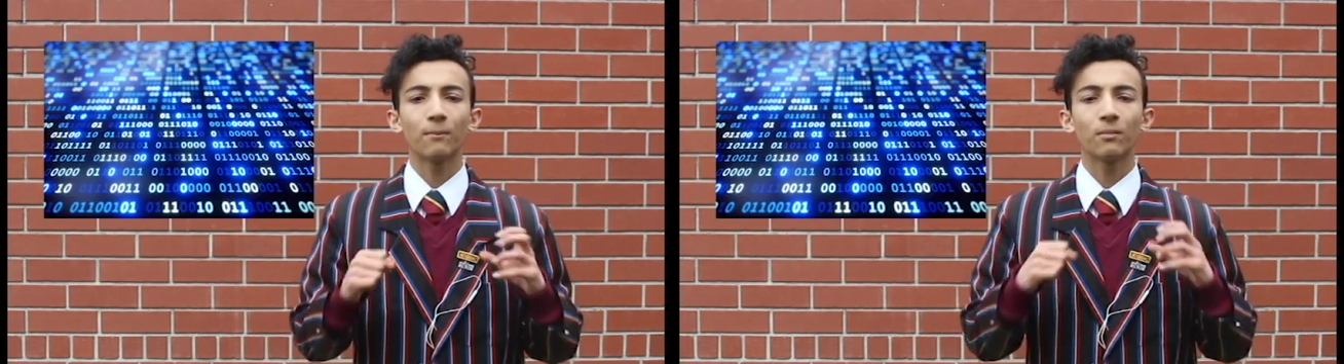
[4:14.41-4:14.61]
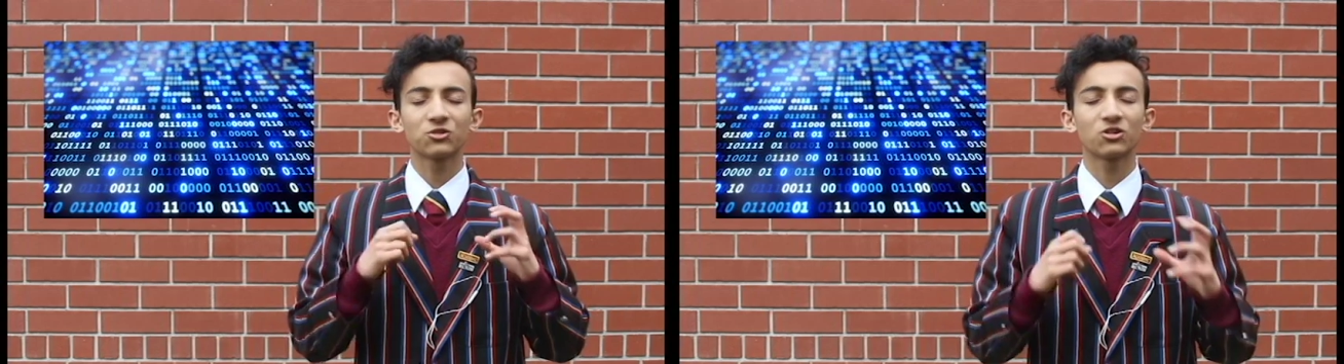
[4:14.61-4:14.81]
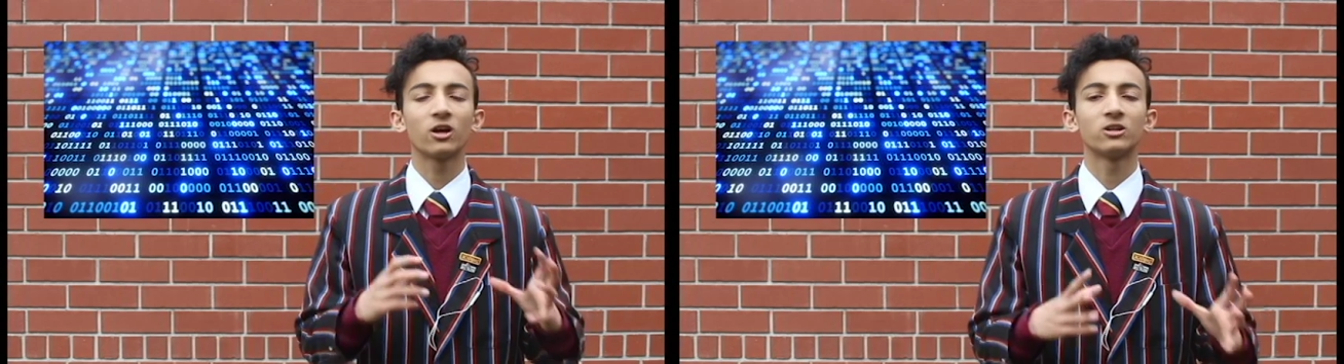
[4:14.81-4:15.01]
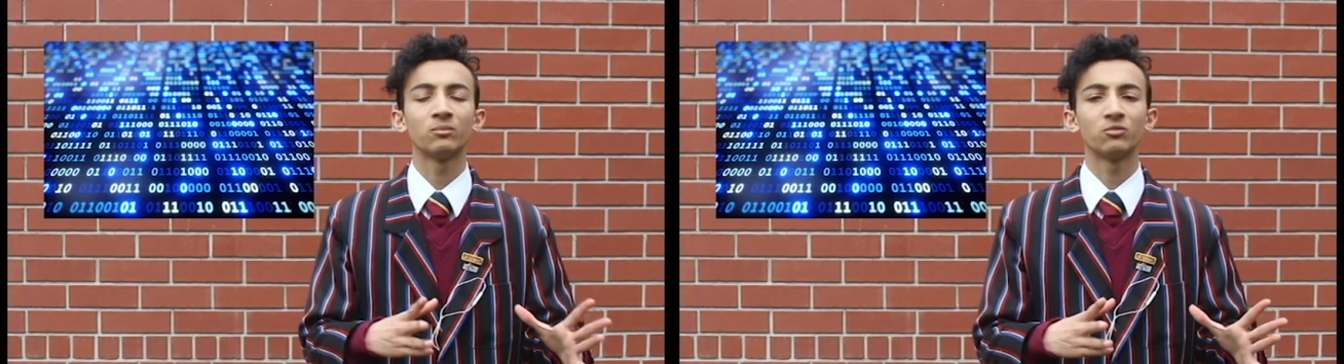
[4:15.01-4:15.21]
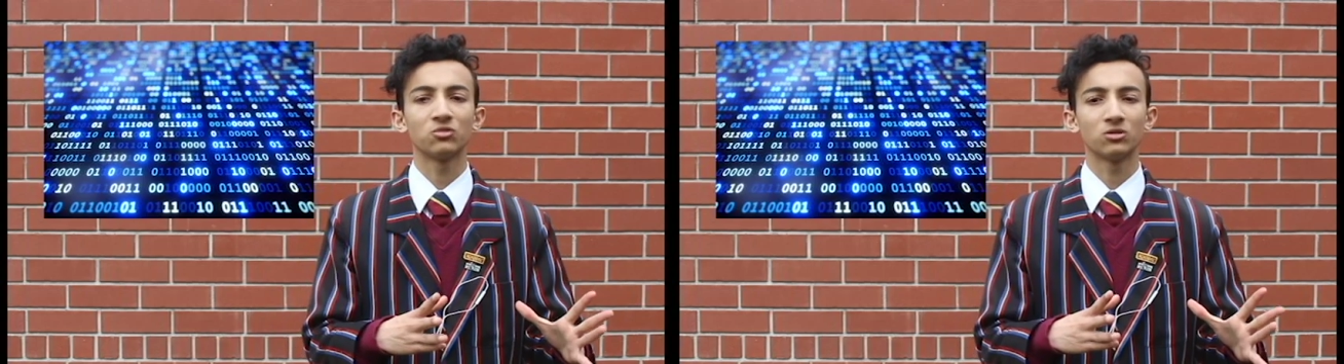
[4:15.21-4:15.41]
at much
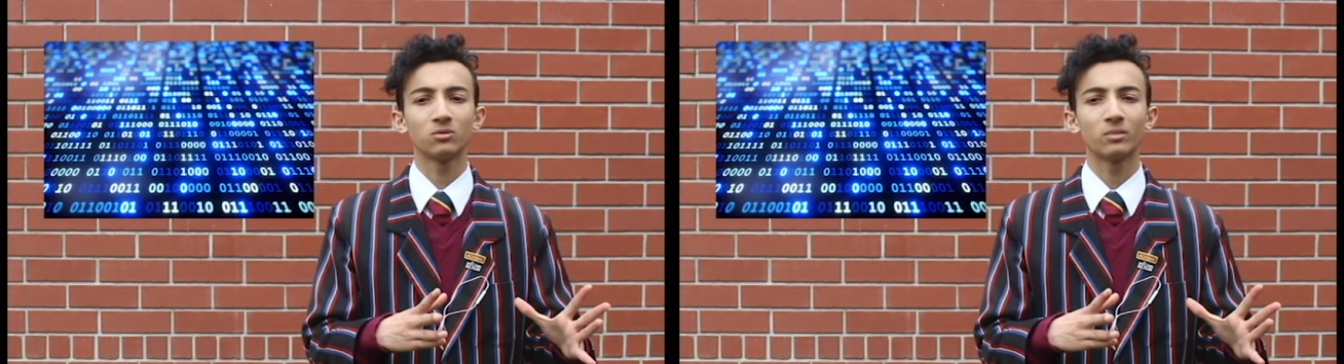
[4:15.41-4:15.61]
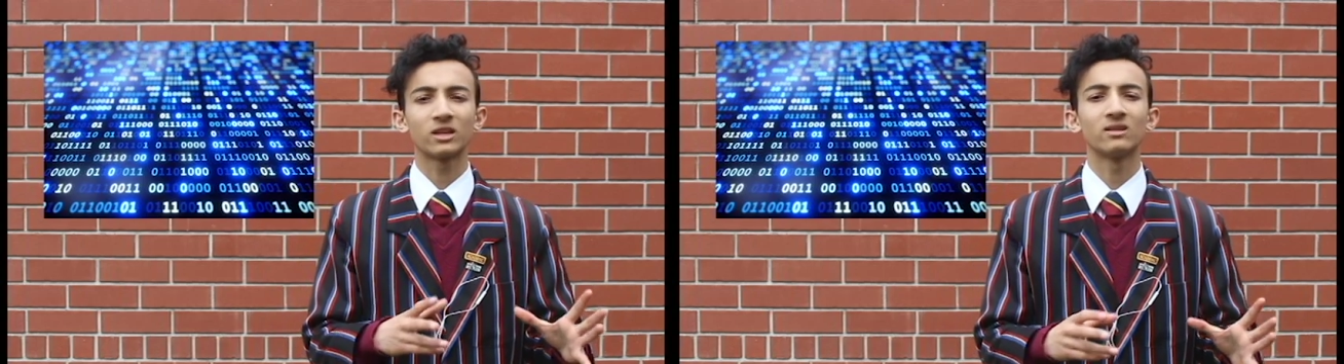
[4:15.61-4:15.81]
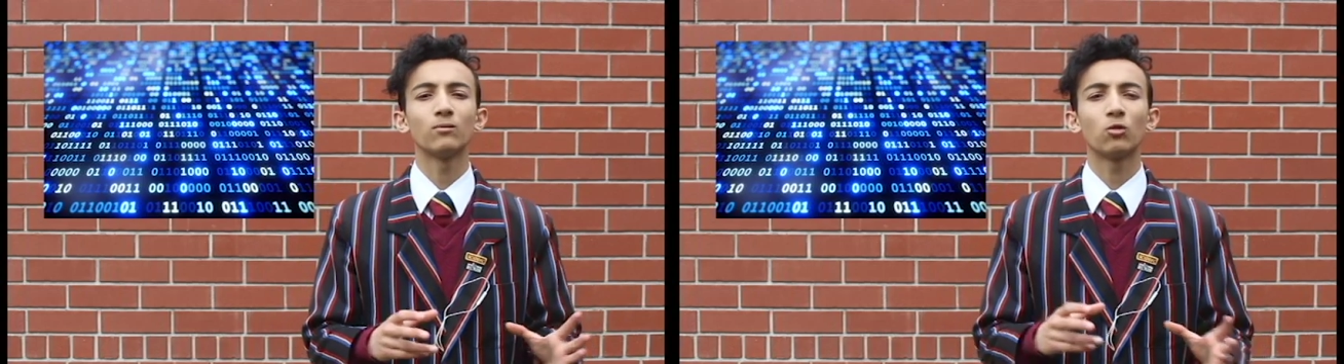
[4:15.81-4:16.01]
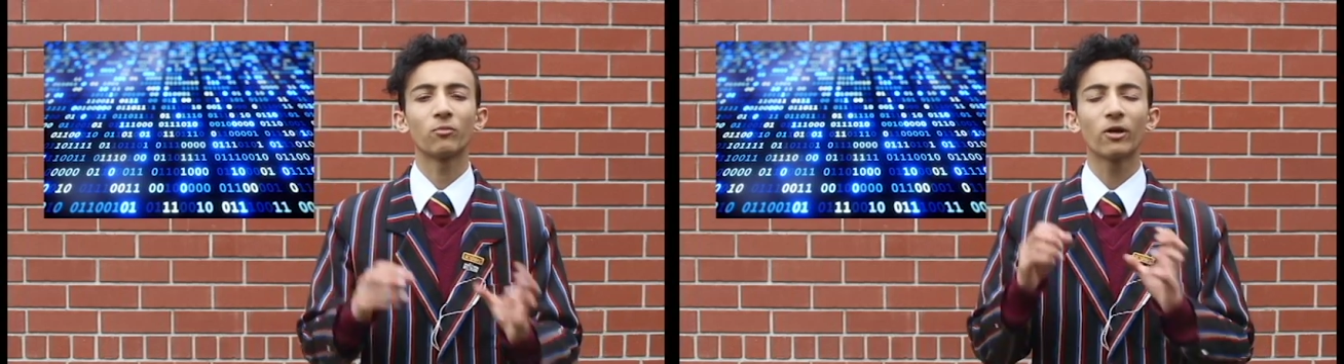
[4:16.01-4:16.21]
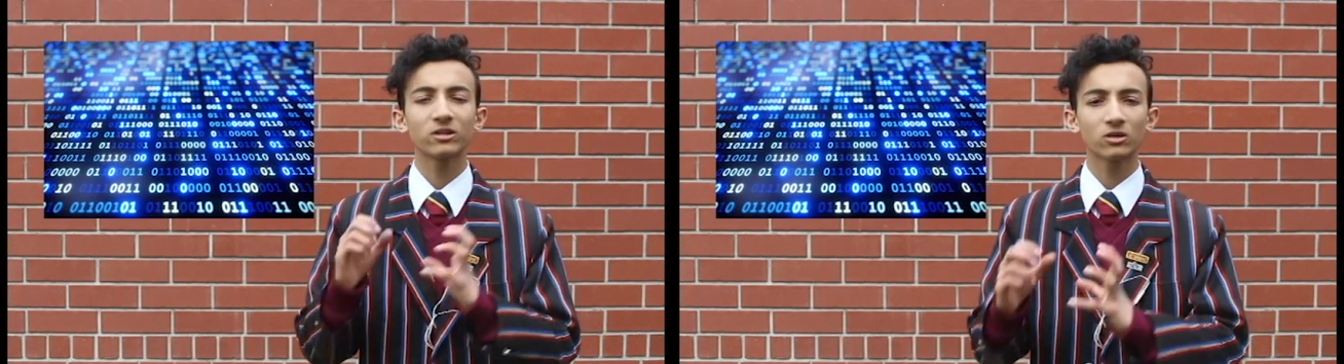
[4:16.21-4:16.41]
higher temperatures, making
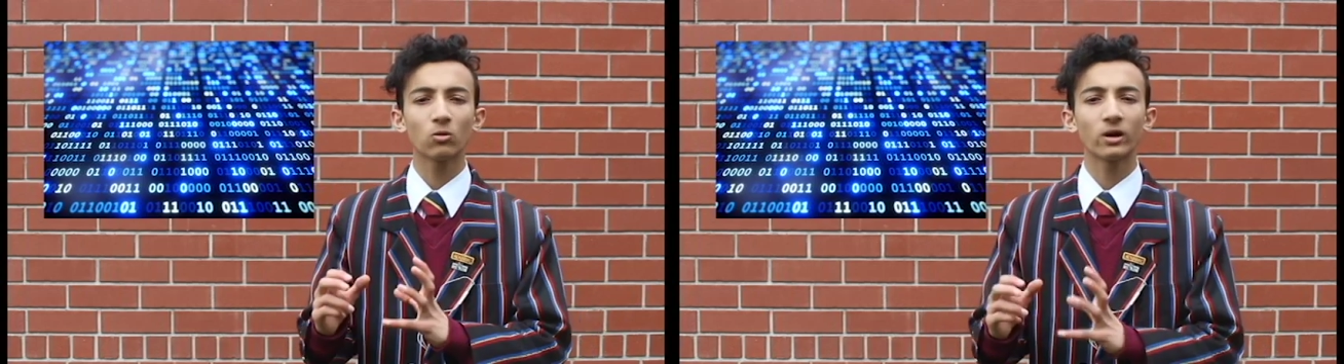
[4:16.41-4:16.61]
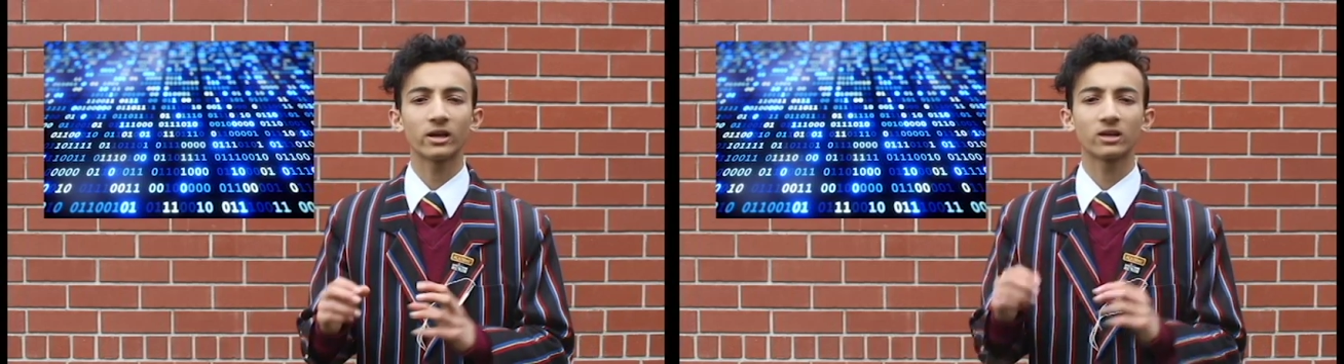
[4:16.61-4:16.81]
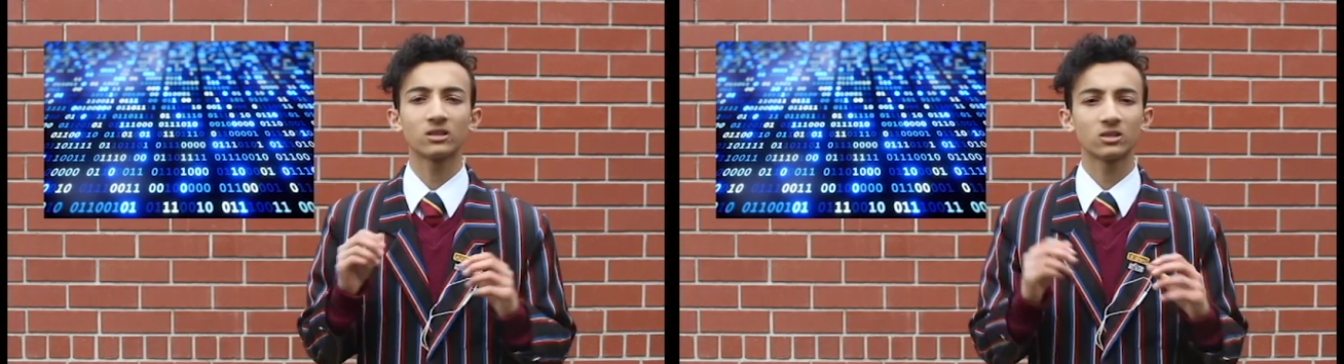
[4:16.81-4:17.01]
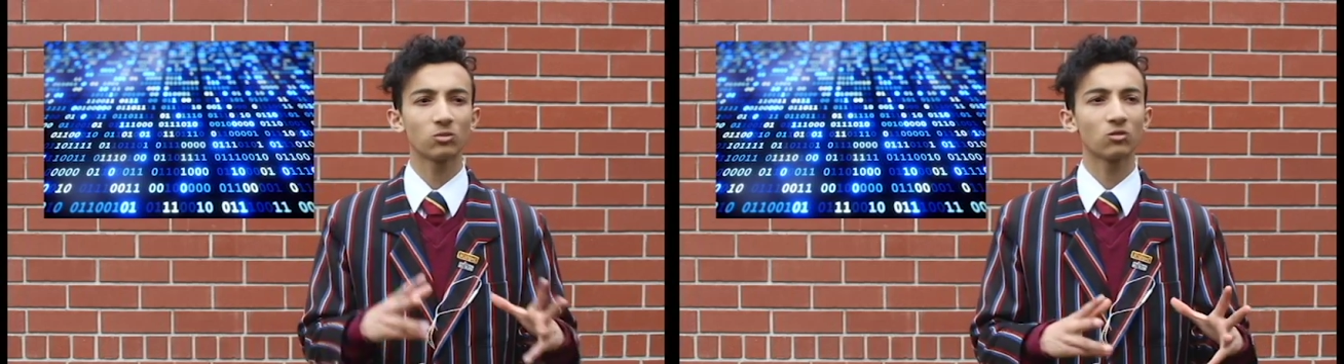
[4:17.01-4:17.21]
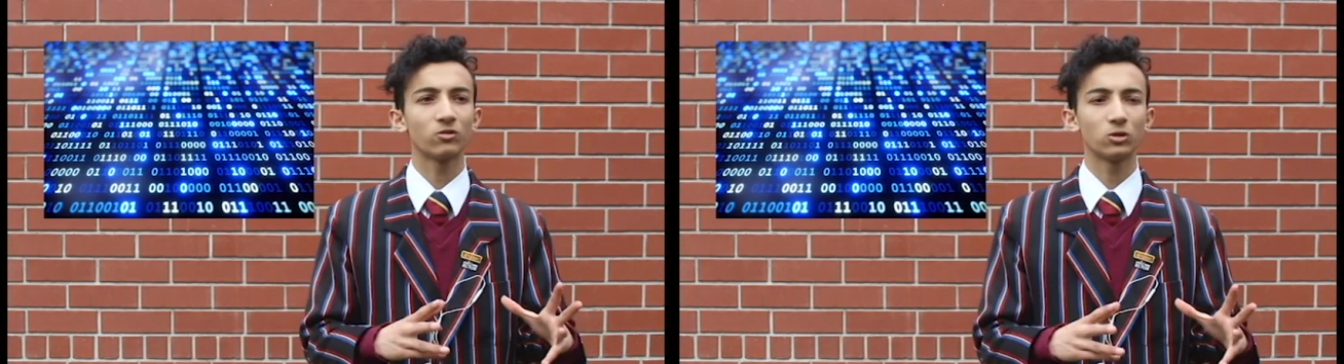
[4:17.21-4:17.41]
them more practical and
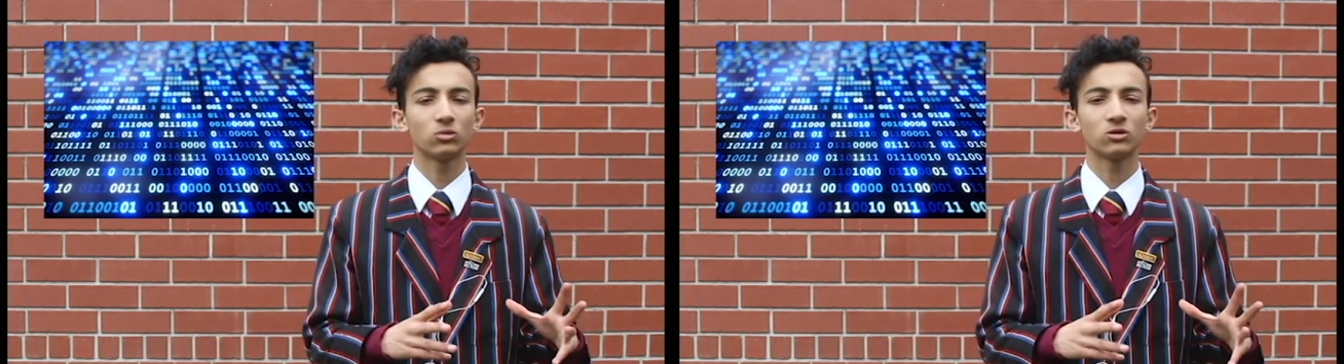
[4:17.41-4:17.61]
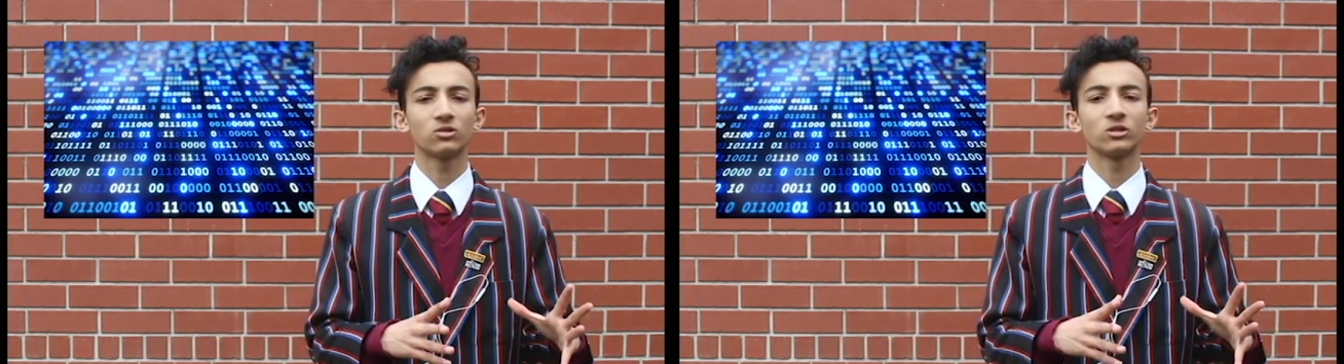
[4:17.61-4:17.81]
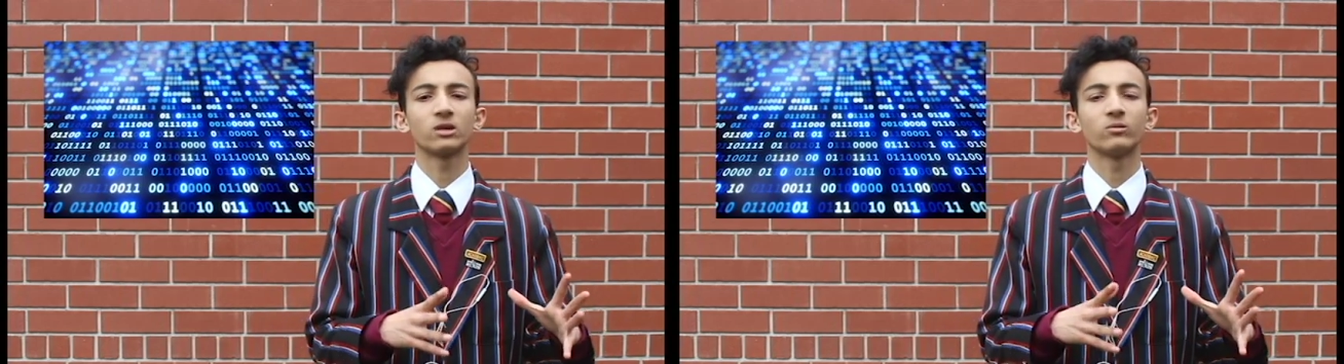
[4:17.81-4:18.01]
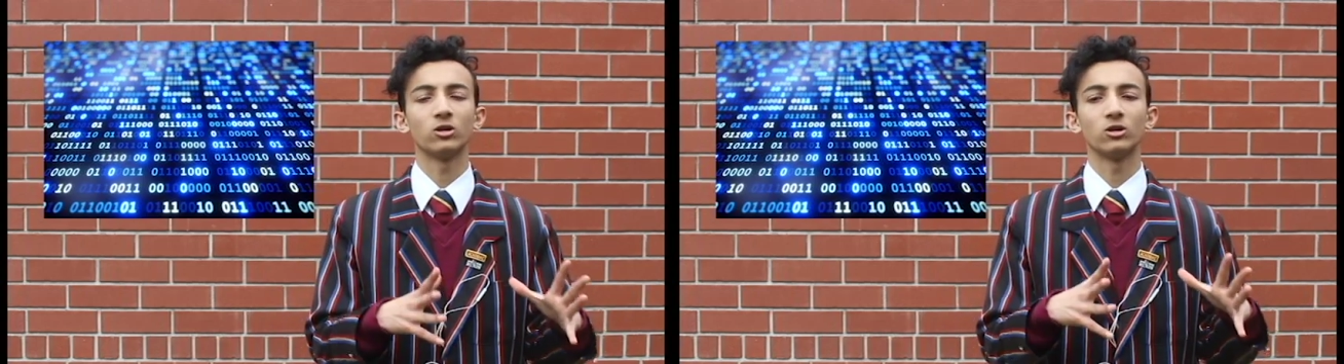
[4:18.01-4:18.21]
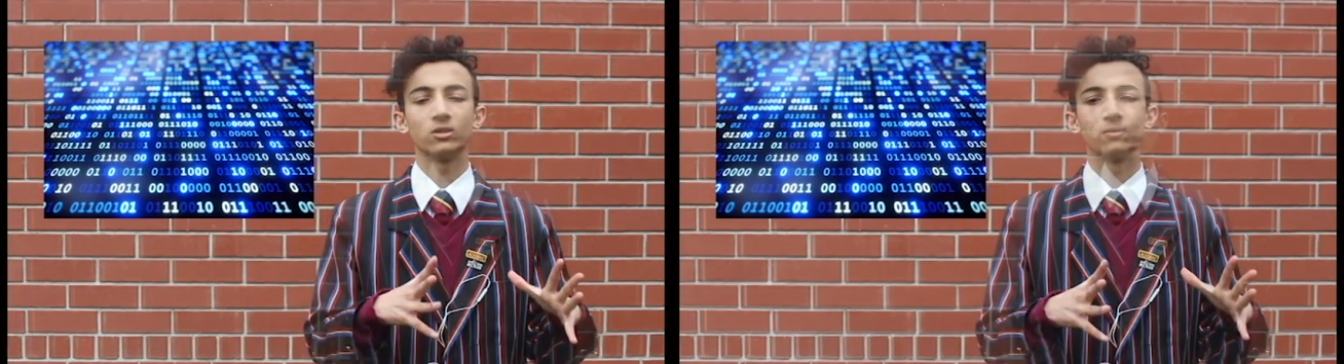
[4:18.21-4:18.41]
accessible for usage in the
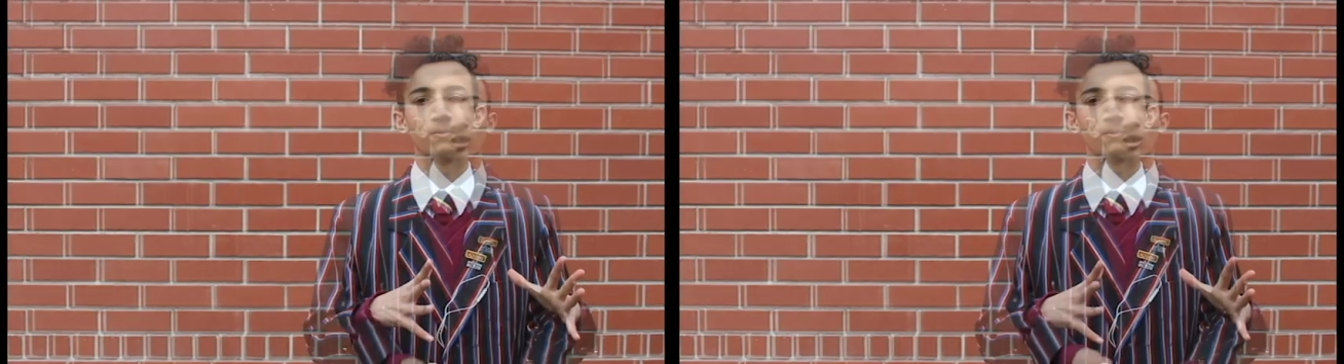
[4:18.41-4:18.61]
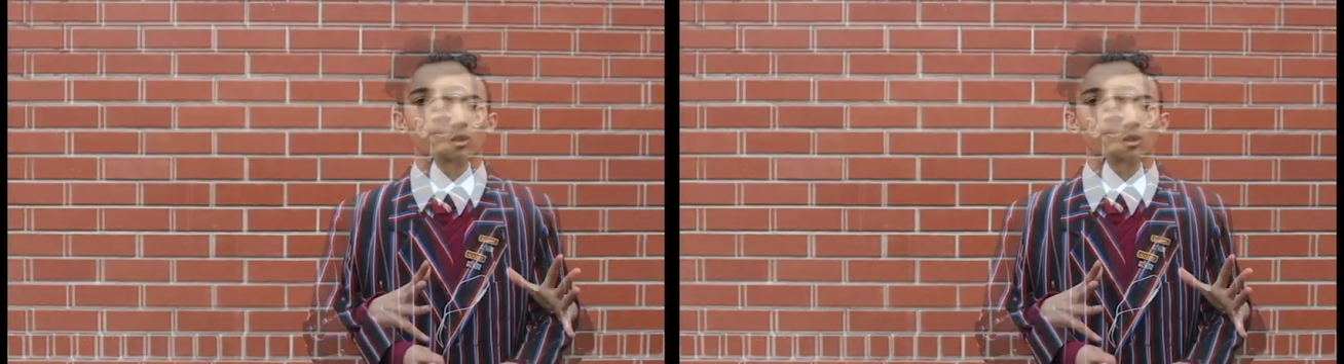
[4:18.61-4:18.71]
community.